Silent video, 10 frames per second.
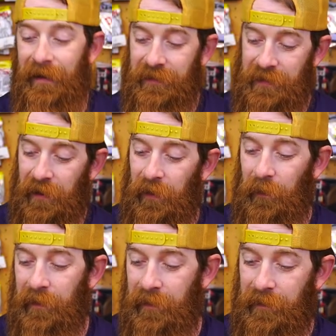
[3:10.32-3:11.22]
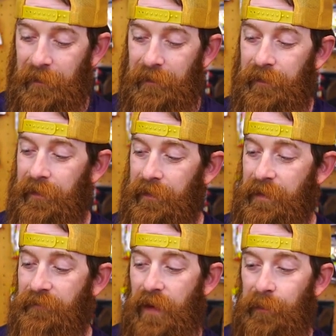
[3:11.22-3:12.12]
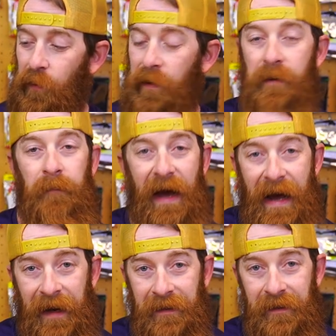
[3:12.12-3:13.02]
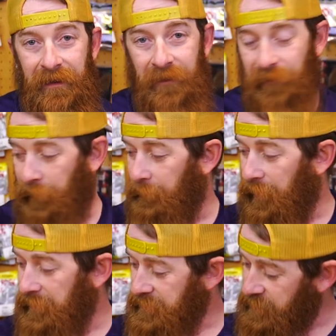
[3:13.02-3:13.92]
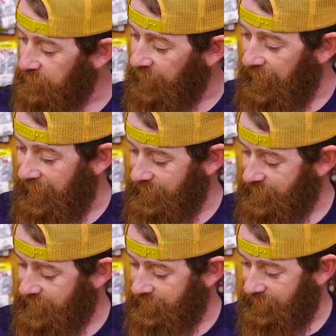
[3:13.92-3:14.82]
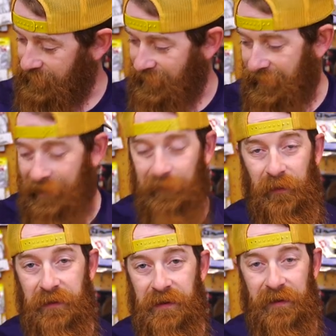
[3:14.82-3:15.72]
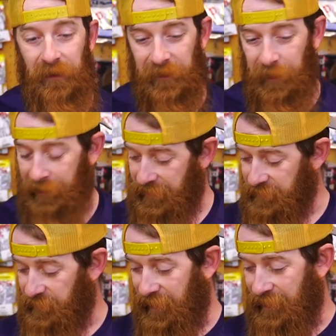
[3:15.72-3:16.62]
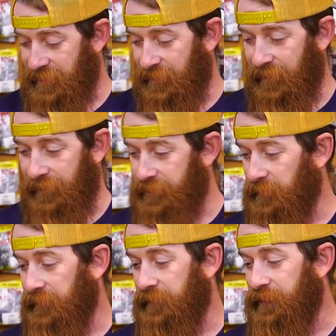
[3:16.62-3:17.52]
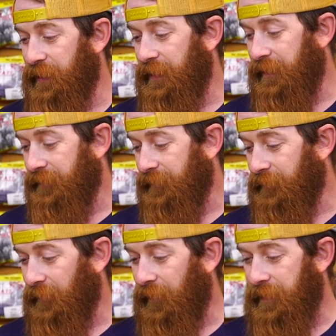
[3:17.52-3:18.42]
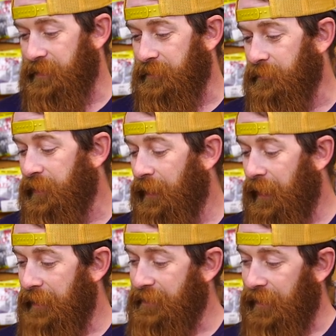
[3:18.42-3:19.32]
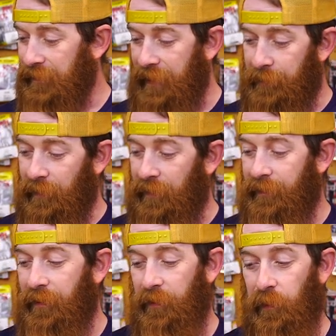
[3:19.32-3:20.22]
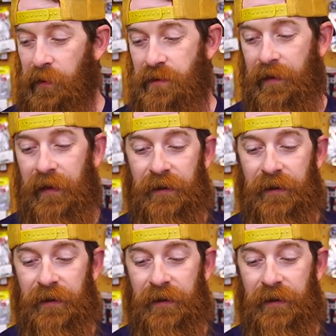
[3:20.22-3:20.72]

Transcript: So, the February bag from Monster Bass. Again, I'm pretty stoked about these bags. I think these are legit. I think they're awesome. It's got a label on there to where you can